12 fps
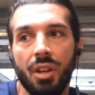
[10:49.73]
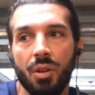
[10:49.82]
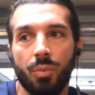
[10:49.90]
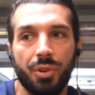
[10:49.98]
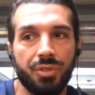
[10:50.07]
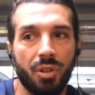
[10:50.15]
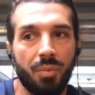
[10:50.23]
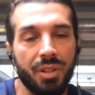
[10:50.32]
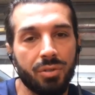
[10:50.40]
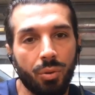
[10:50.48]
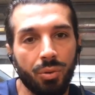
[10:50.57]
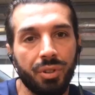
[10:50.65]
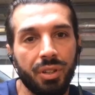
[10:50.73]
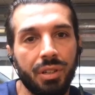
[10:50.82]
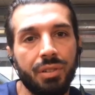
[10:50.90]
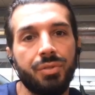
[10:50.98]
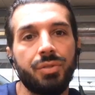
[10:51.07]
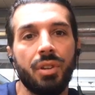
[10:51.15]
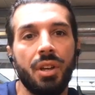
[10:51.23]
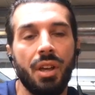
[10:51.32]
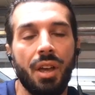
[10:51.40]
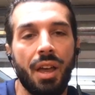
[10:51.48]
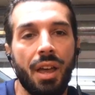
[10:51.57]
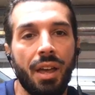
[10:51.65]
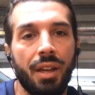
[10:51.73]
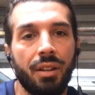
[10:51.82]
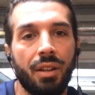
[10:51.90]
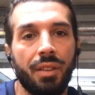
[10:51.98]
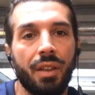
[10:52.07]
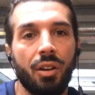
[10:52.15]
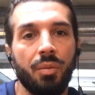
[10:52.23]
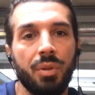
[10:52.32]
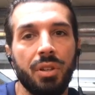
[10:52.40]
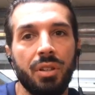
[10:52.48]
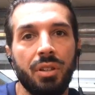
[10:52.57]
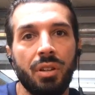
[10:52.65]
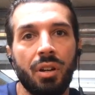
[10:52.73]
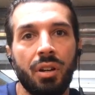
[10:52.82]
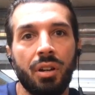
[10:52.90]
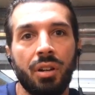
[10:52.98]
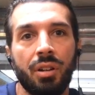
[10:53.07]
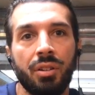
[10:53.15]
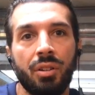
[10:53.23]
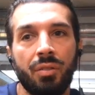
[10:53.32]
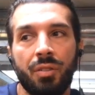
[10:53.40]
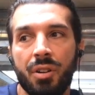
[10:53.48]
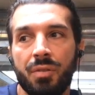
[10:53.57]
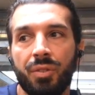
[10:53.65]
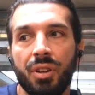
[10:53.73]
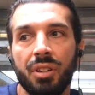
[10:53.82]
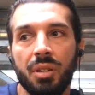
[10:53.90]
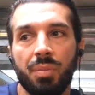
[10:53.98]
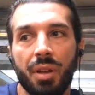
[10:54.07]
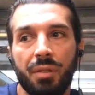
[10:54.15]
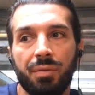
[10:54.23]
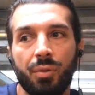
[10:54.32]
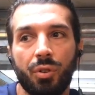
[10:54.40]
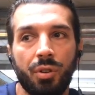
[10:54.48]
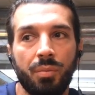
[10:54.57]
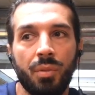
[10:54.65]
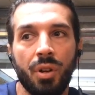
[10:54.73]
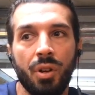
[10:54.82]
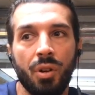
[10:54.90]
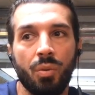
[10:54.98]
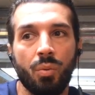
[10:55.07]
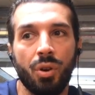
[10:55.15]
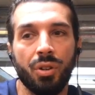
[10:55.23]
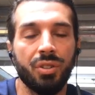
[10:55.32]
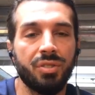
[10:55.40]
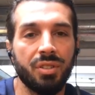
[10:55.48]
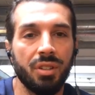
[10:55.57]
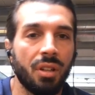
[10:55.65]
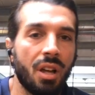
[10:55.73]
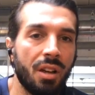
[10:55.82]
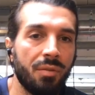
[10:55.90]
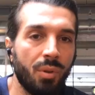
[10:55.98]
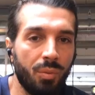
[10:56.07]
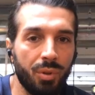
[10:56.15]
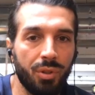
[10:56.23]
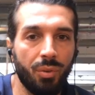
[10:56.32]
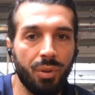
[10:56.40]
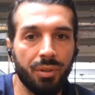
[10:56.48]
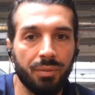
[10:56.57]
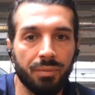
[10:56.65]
what's our best holdings, and that'll be a very friendly platform where you can see in live what we're doing.